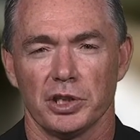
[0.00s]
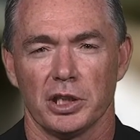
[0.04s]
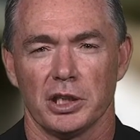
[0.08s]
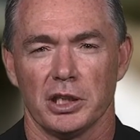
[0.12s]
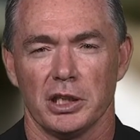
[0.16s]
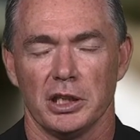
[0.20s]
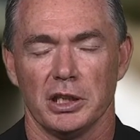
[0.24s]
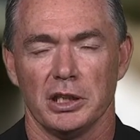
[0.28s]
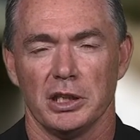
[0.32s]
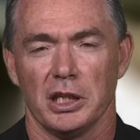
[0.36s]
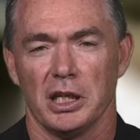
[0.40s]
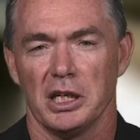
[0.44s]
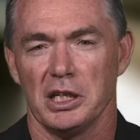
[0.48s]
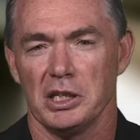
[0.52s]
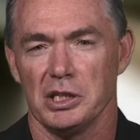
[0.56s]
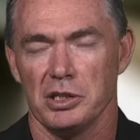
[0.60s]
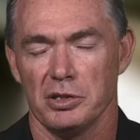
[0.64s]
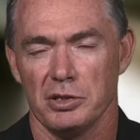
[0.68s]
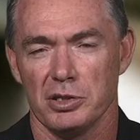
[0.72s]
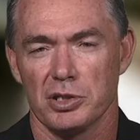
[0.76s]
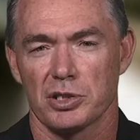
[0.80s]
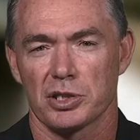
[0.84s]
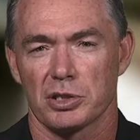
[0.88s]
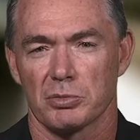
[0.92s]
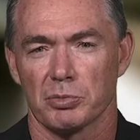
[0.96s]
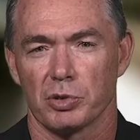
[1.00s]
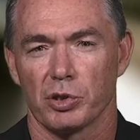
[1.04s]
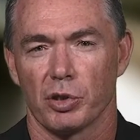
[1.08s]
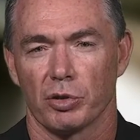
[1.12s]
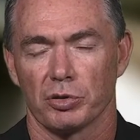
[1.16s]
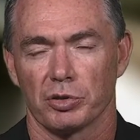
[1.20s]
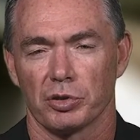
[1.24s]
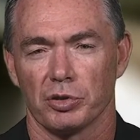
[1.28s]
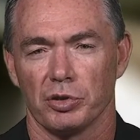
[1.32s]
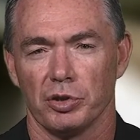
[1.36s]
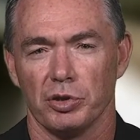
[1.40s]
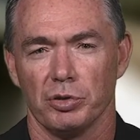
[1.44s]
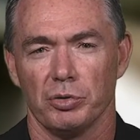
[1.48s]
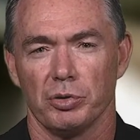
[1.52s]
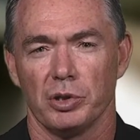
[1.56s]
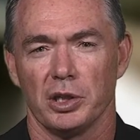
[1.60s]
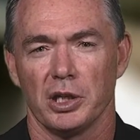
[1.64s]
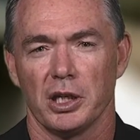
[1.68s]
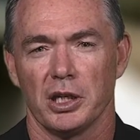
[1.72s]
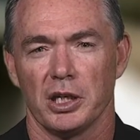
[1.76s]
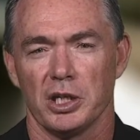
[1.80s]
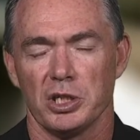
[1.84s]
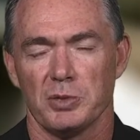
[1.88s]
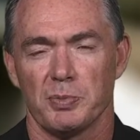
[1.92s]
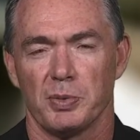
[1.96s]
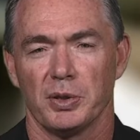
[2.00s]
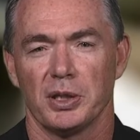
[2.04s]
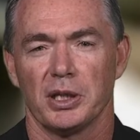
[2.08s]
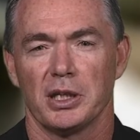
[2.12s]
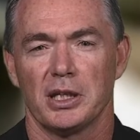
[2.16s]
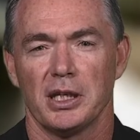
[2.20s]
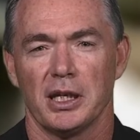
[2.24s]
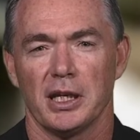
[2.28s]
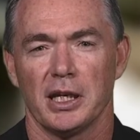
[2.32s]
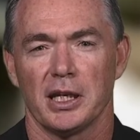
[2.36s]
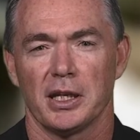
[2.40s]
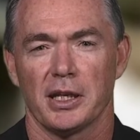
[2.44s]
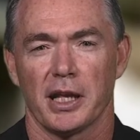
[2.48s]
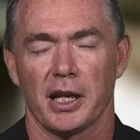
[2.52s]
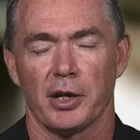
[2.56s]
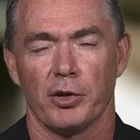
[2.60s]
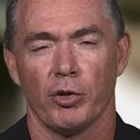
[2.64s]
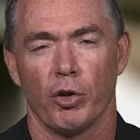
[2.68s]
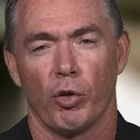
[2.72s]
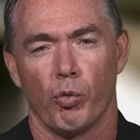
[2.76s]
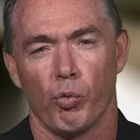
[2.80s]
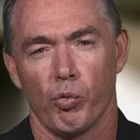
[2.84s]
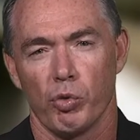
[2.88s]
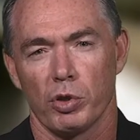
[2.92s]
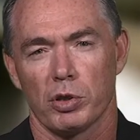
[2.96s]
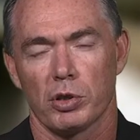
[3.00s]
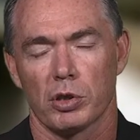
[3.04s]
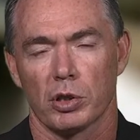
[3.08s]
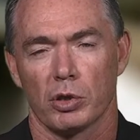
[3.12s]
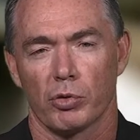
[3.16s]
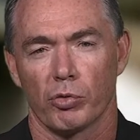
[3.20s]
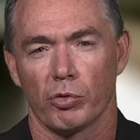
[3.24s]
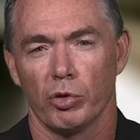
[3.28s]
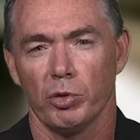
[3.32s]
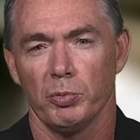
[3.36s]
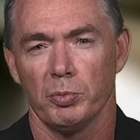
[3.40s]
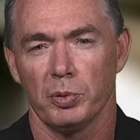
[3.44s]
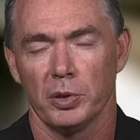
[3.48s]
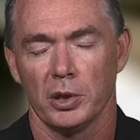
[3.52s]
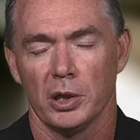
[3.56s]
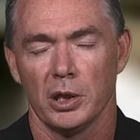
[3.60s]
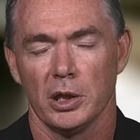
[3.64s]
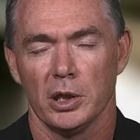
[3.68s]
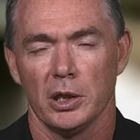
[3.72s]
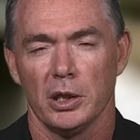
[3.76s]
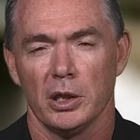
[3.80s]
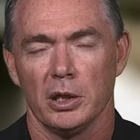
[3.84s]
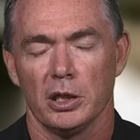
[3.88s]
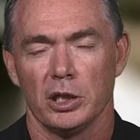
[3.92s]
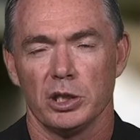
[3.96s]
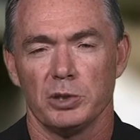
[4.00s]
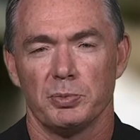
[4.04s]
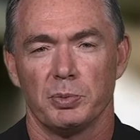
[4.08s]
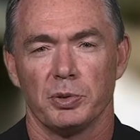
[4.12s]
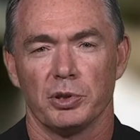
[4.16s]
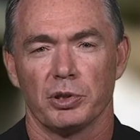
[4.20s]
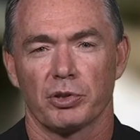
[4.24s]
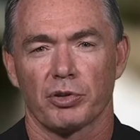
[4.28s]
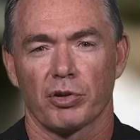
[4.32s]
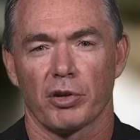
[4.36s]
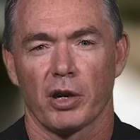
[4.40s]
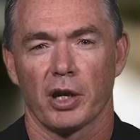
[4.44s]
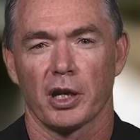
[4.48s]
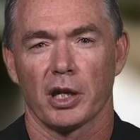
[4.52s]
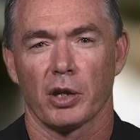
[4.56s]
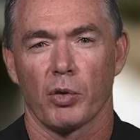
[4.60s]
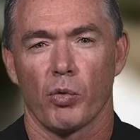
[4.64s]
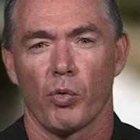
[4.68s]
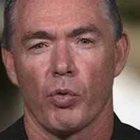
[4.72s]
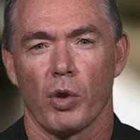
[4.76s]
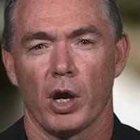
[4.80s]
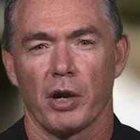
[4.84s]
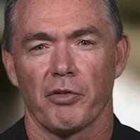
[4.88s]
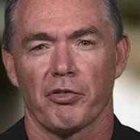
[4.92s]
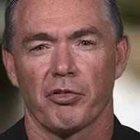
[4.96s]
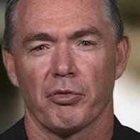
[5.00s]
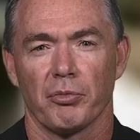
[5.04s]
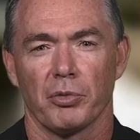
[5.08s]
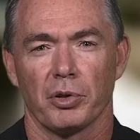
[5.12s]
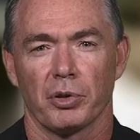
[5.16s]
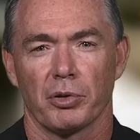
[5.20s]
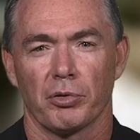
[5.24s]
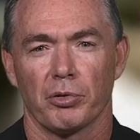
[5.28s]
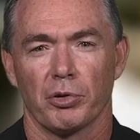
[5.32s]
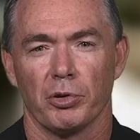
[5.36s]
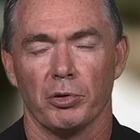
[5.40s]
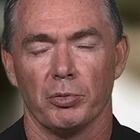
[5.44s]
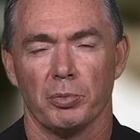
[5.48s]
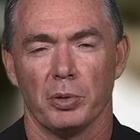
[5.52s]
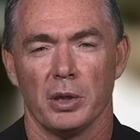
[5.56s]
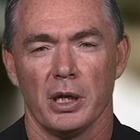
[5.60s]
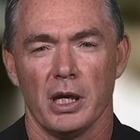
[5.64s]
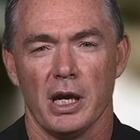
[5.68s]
He, he needs some continuity and he's been getting that, not with the group, he's been training away from the group.